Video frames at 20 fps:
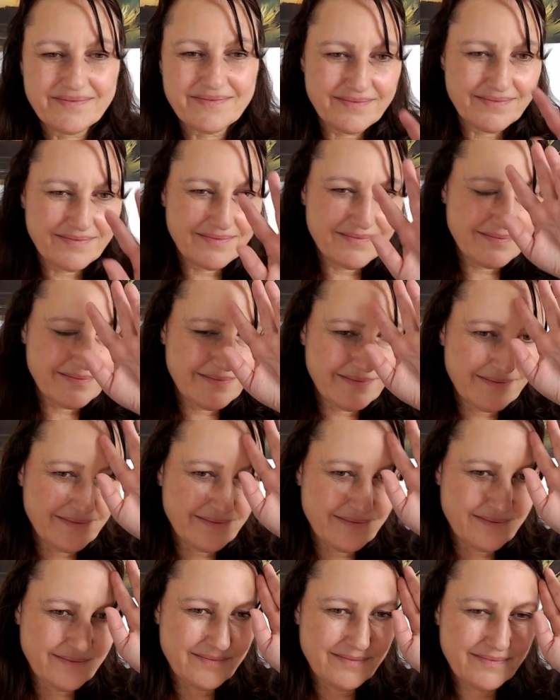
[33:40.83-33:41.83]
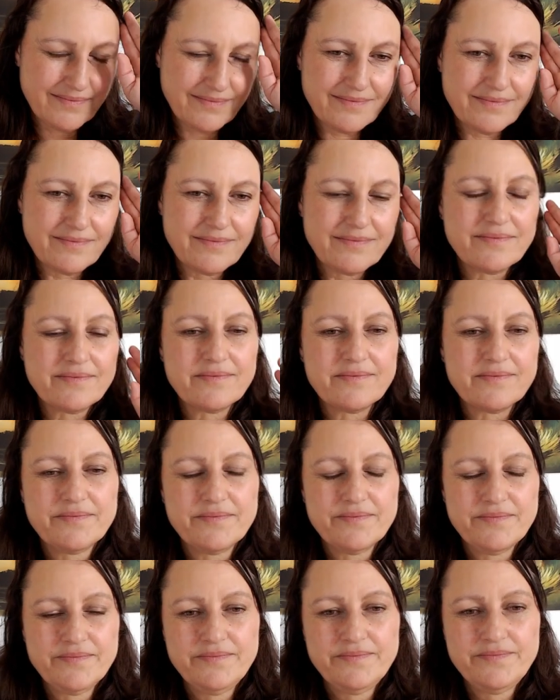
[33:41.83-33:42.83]

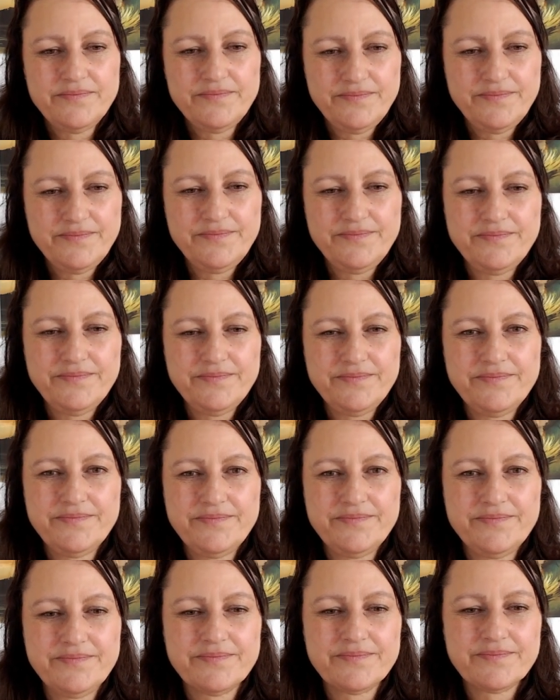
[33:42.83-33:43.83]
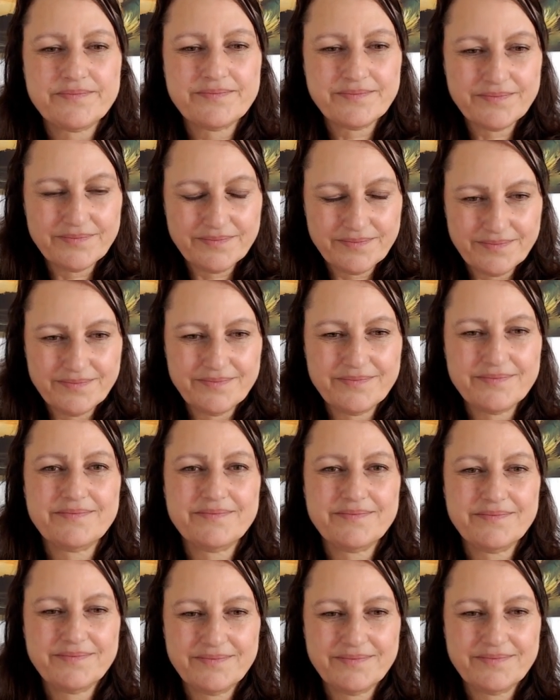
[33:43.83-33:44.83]

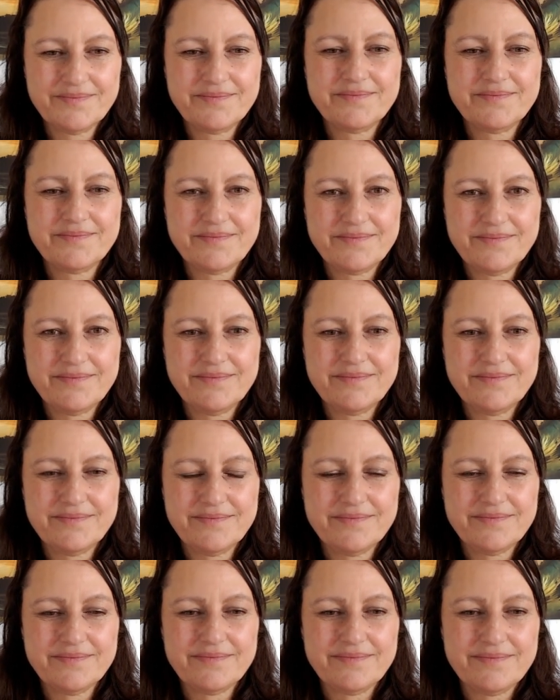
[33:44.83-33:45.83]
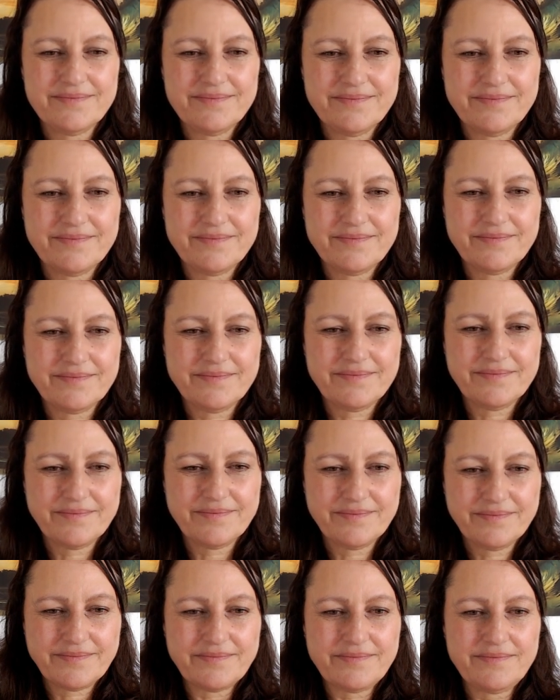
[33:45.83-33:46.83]

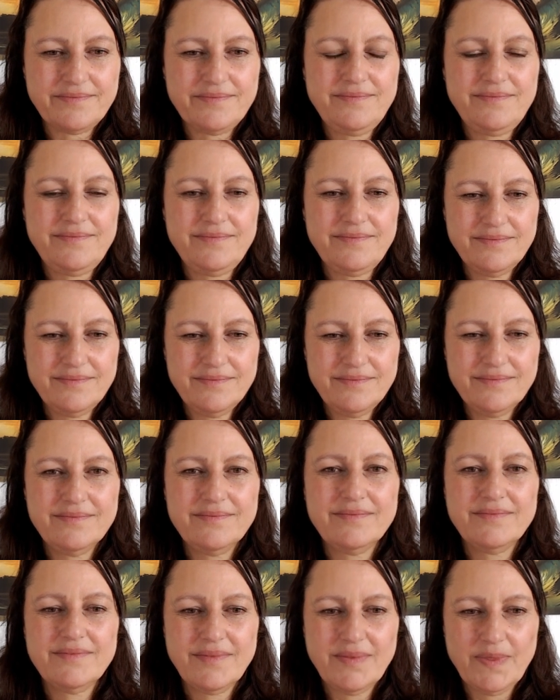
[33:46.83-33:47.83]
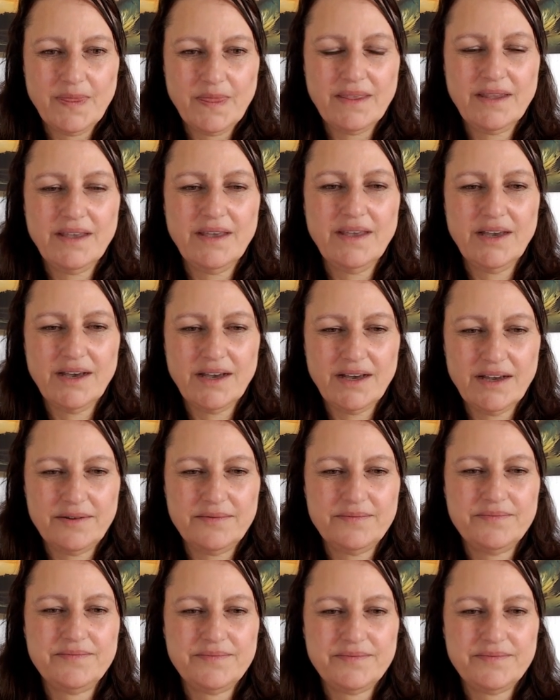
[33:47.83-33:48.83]
The person shown says nothing.